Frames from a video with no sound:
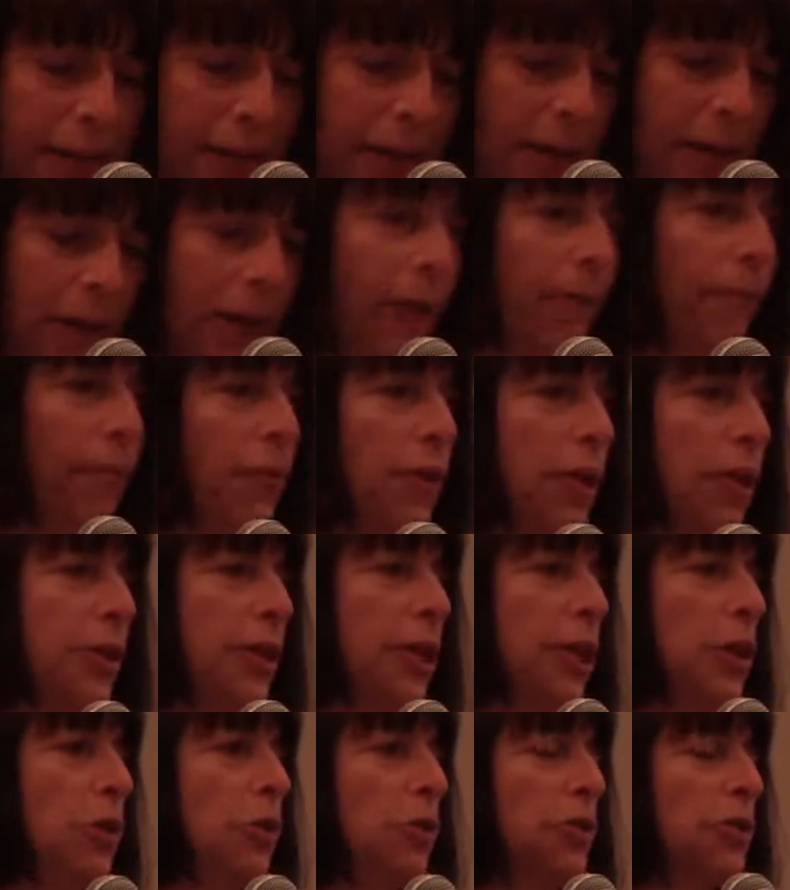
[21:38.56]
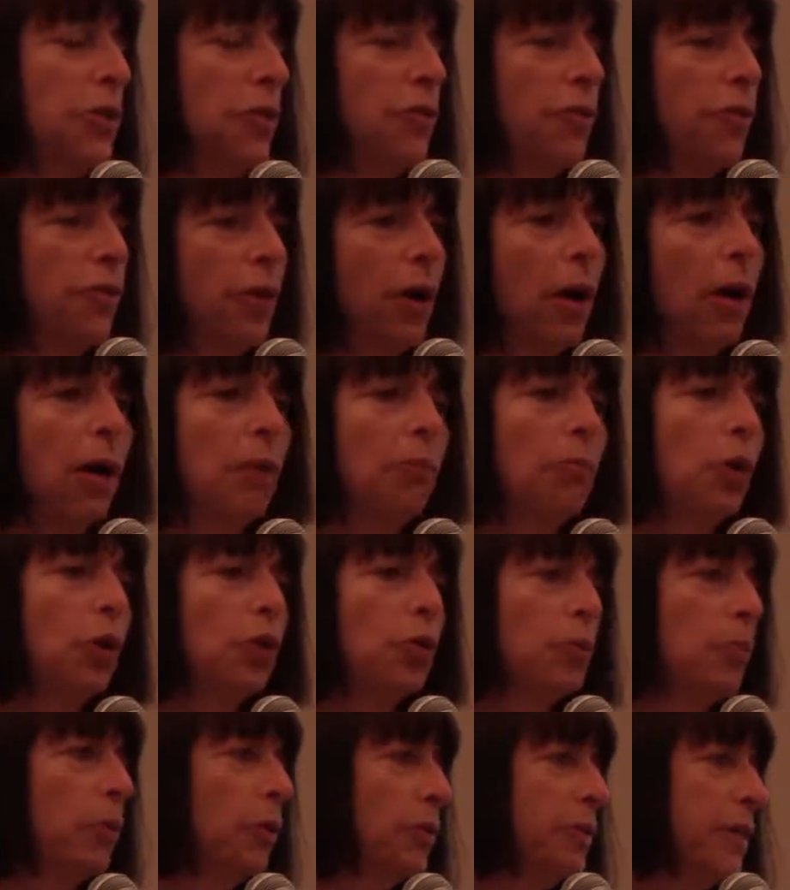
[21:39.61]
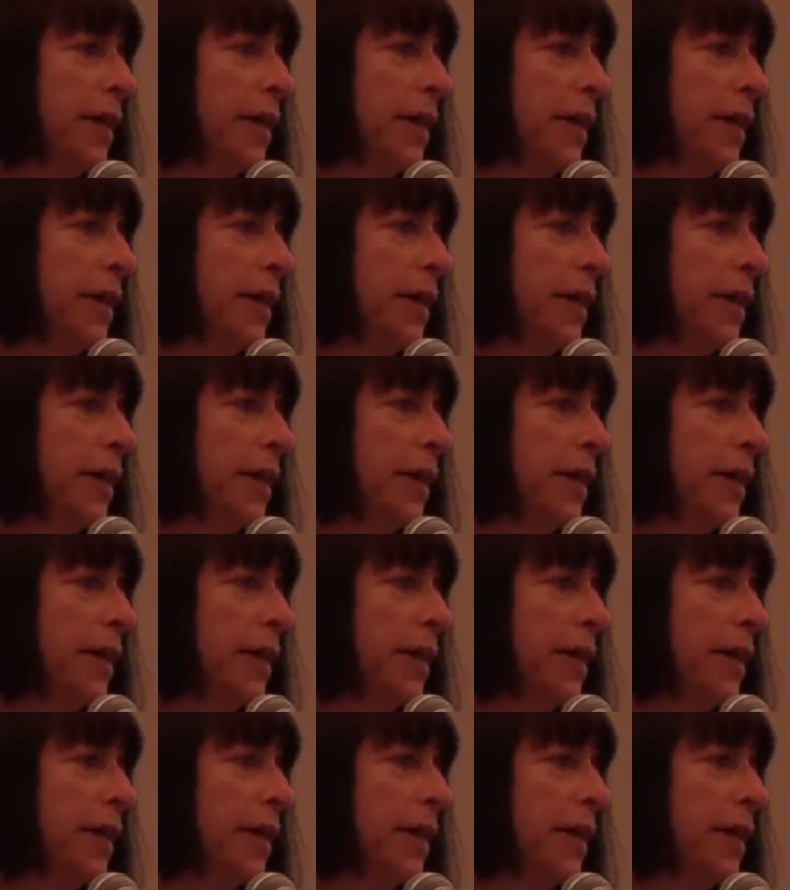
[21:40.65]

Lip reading: to the use of multiple